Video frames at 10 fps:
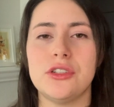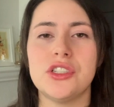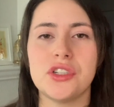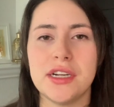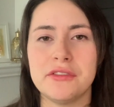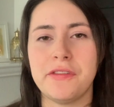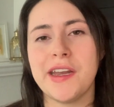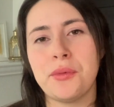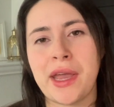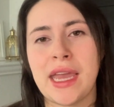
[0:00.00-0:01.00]
just trying to
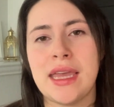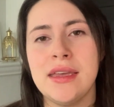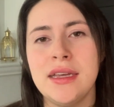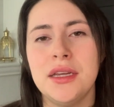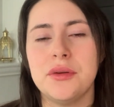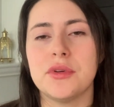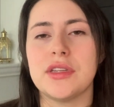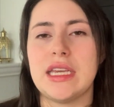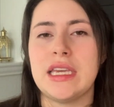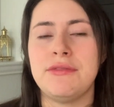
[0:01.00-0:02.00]
find a way where
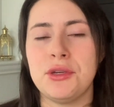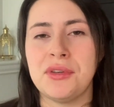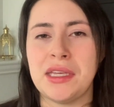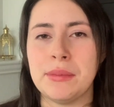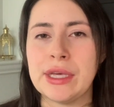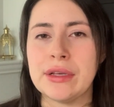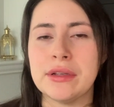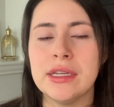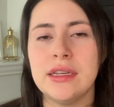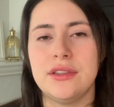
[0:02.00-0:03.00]
they give you an email
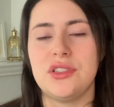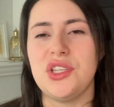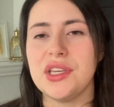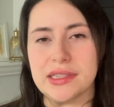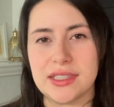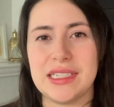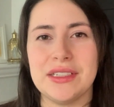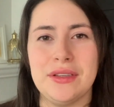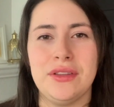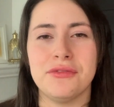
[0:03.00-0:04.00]
so you can
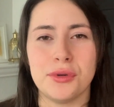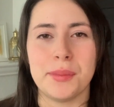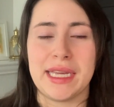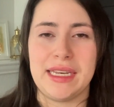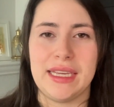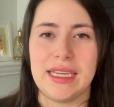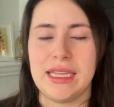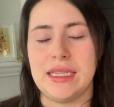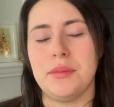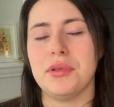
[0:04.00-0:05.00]
steal the formatting
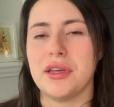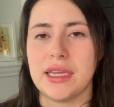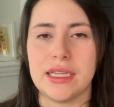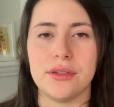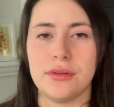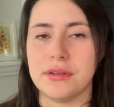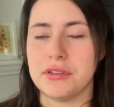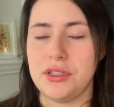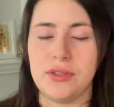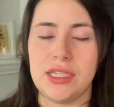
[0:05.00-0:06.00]
and then plug in whoever
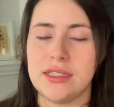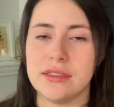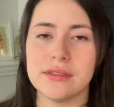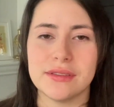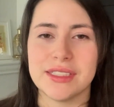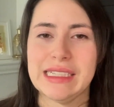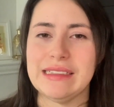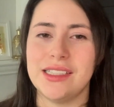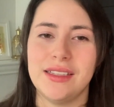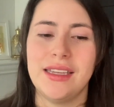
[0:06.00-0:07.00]
you need to.
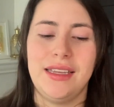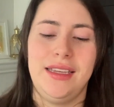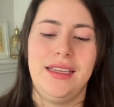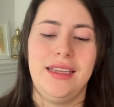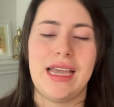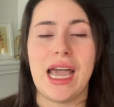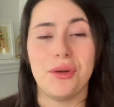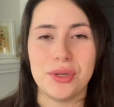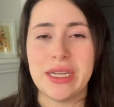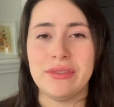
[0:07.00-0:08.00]
So I
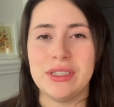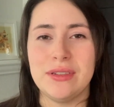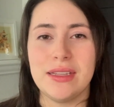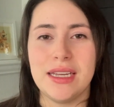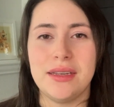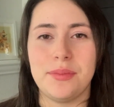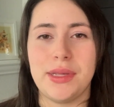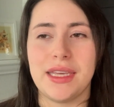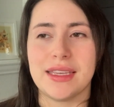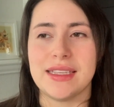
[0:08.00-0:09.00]
would never do that
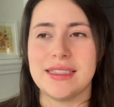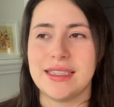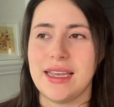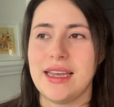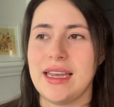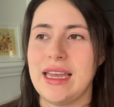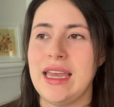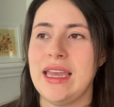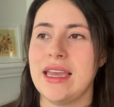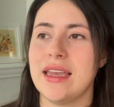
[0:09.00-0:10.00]
because
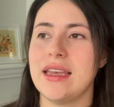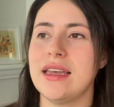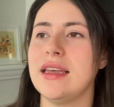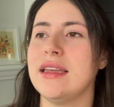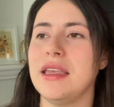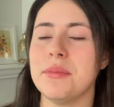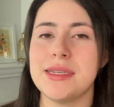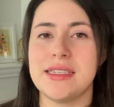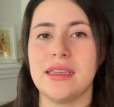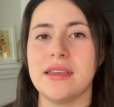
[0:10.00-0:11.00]
I am
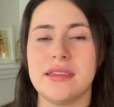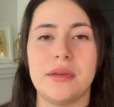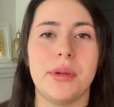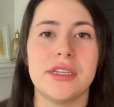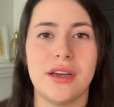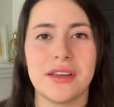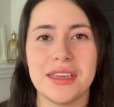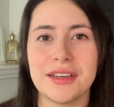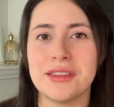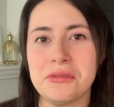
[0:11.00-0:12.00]
disgusted by
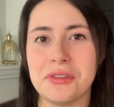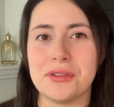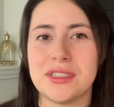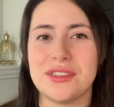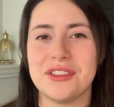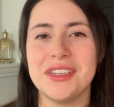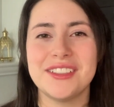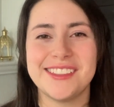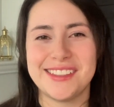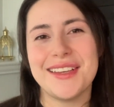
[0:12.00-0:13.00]
talking on the phone to
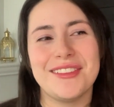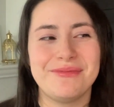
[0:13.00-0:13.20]
strangers. So